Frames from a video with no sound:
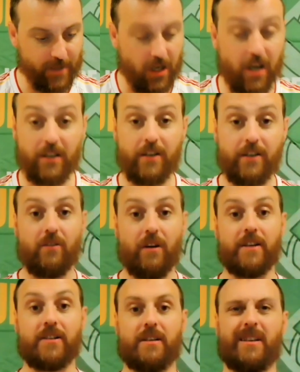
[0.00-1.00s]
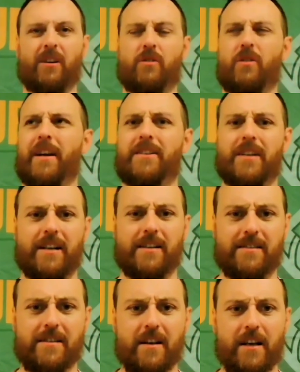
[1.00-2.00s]
Cotter had a not great
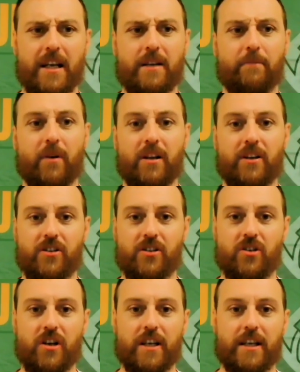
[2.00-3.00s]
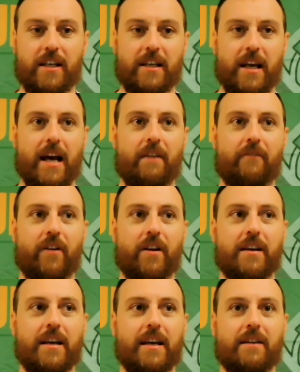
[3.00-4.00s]
chance. He had a brilliant strike,
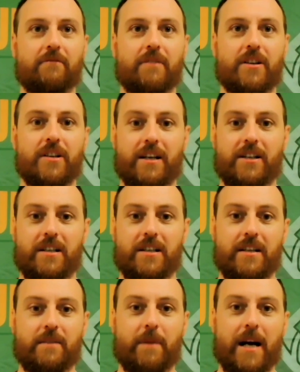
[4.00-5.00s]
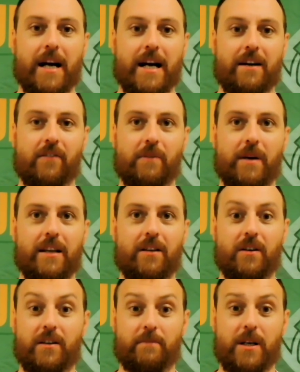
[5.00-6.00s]
free kick, which actually hit the bar as well,
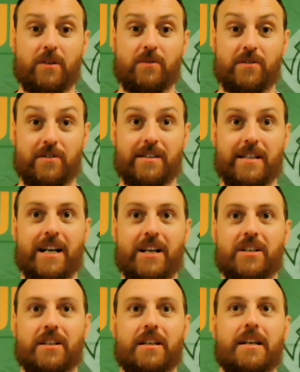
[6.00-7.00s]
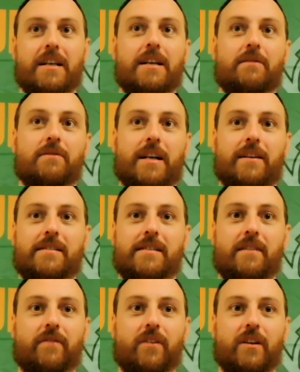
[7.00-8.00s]
or hit the post or the stanchion. It's hard to
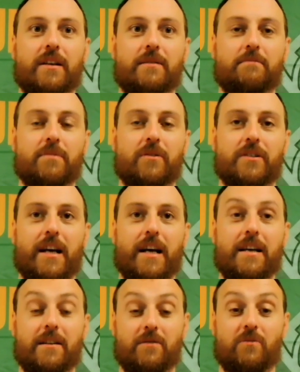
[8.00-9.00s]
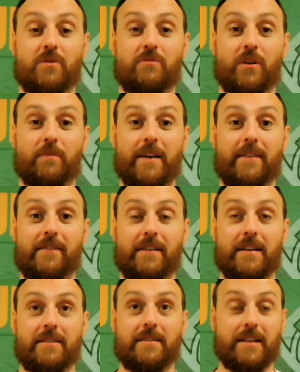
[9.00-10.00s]
see fully, but hit the woodwork
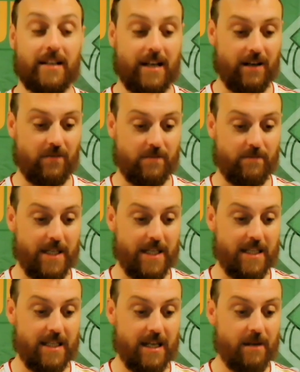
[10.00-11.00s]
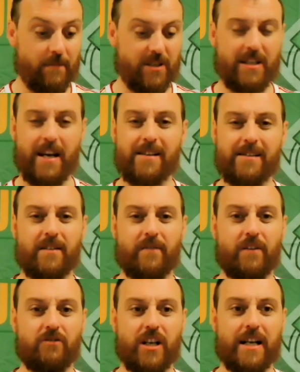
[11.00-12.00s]
basically. I think Clark was beaten. But Shells had a
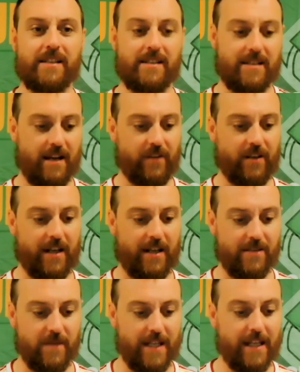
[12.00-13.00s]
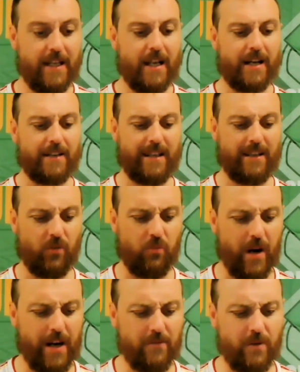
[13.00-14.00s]
few chances after that as well. I think it was a
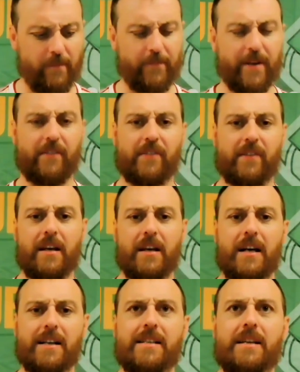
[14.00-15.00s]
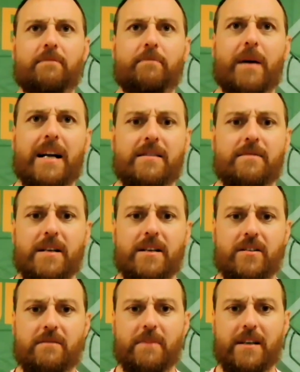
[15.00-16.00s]
weird one because I said Pats
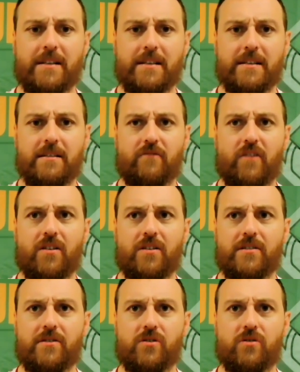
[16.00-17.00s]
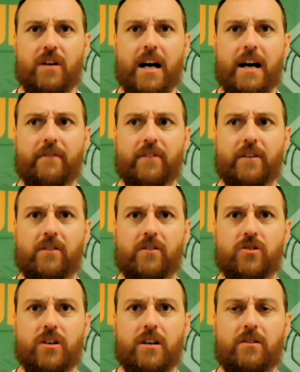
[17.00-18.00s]
missed Forrester's craft and
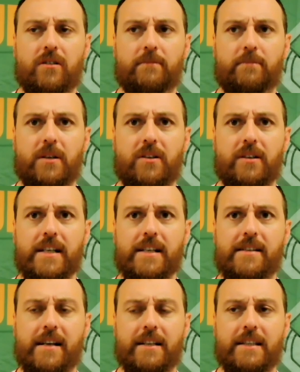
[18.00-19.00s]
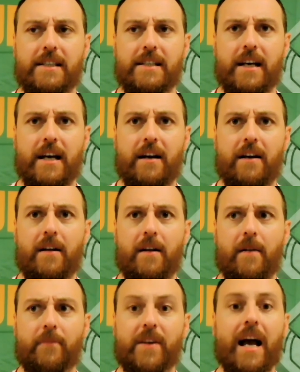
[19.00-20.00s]
control and poise and
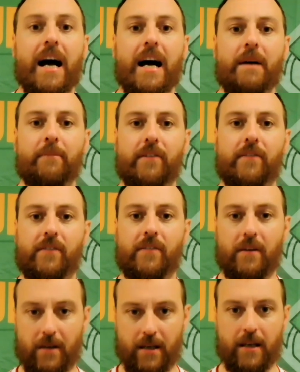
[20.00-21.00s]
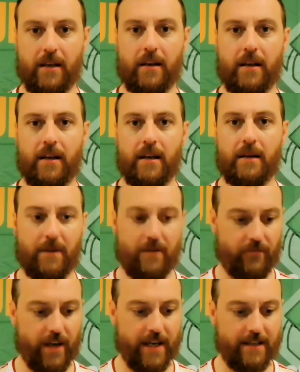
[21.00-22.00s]
calmness in
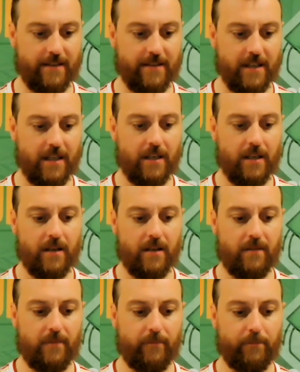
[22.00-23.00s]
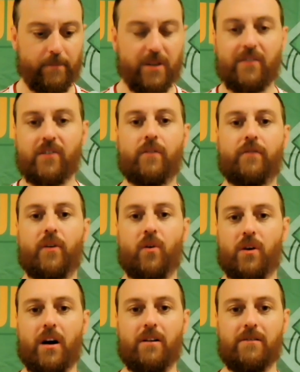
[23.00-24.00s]
midfield. But they scored
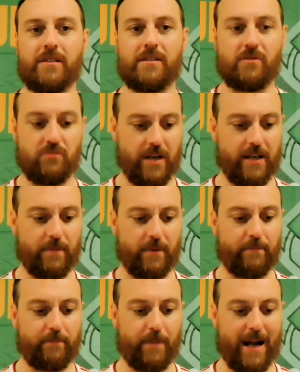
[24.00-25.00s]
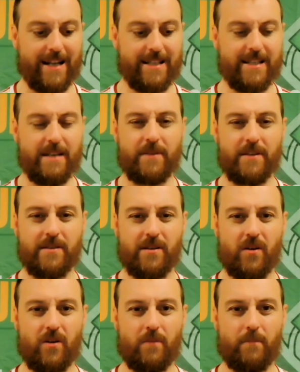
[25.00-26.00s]
4 goals. It's weird, but Pat seemed to
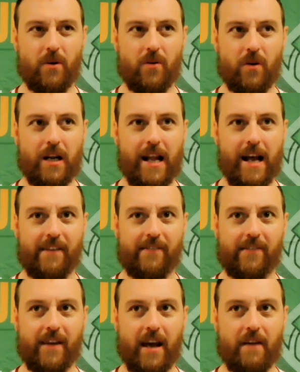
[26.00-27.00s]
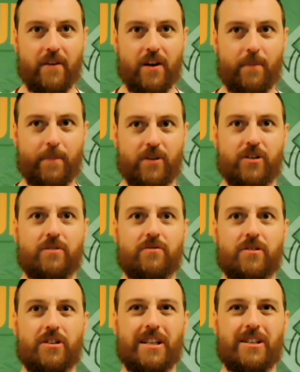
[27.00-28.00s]
score more or less every
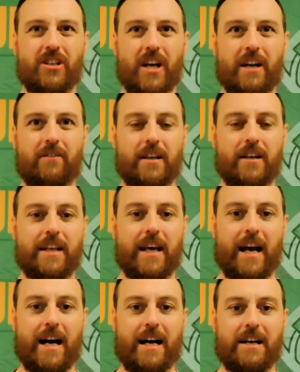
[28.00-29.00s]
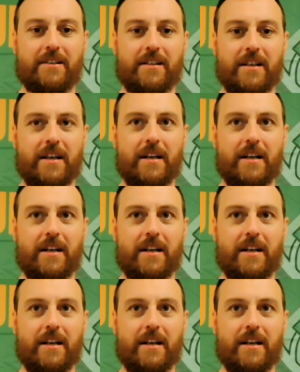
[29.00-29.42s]
opportunity generally they had,